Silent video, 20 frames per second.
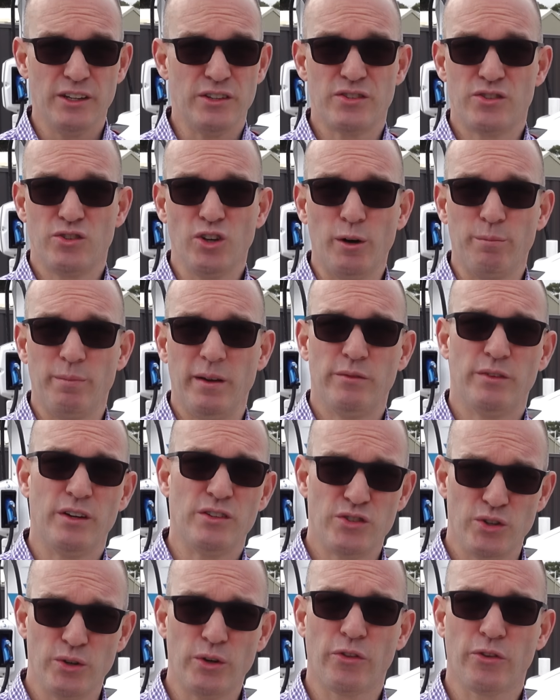You stop every
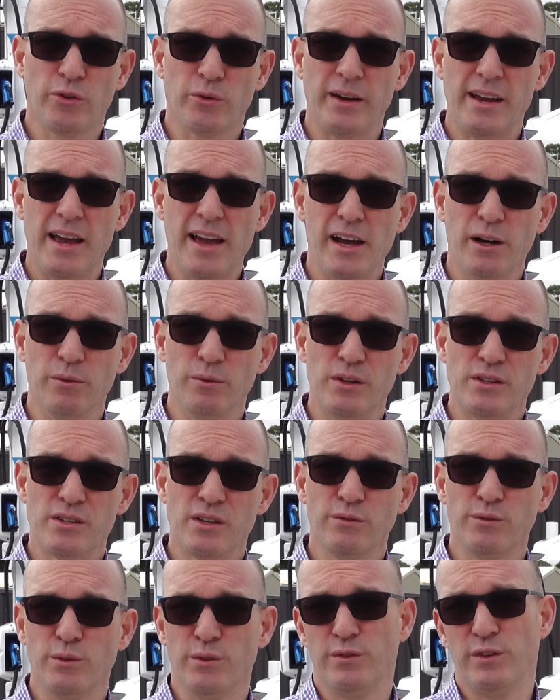two to three hours
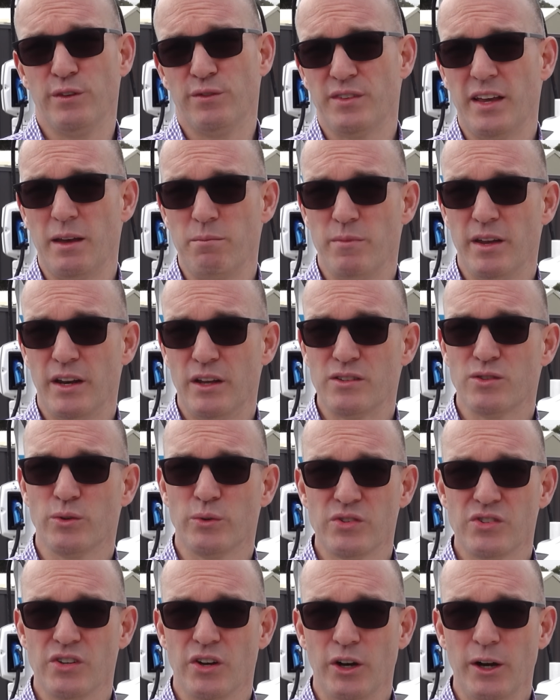for 15 minutes or
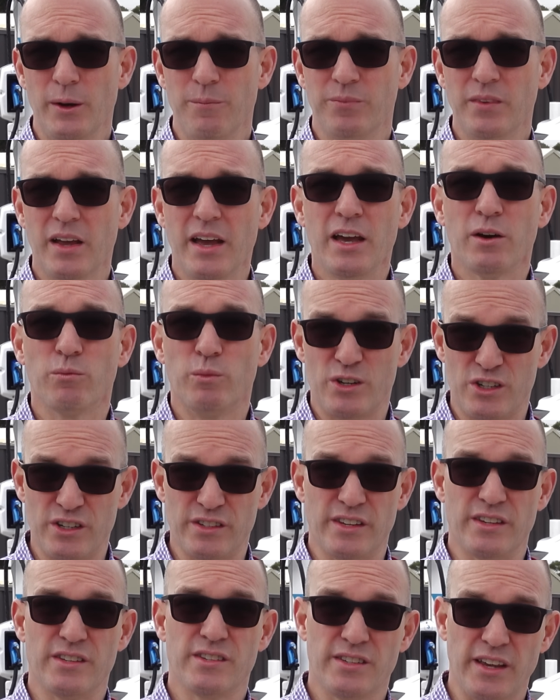so, which
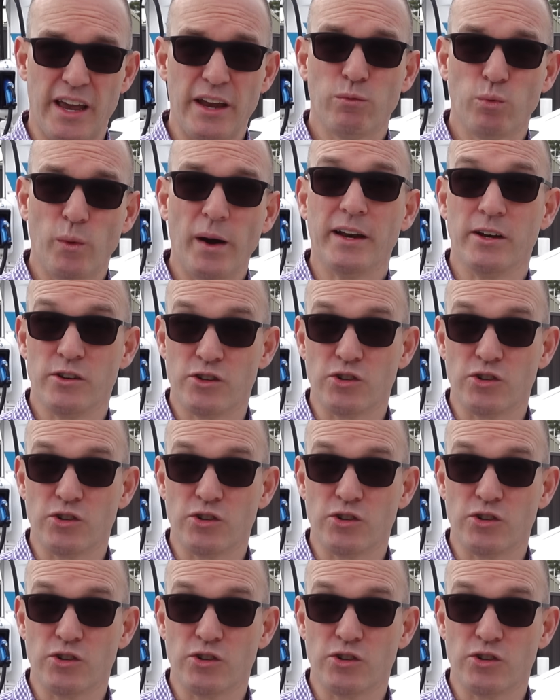is a safe way to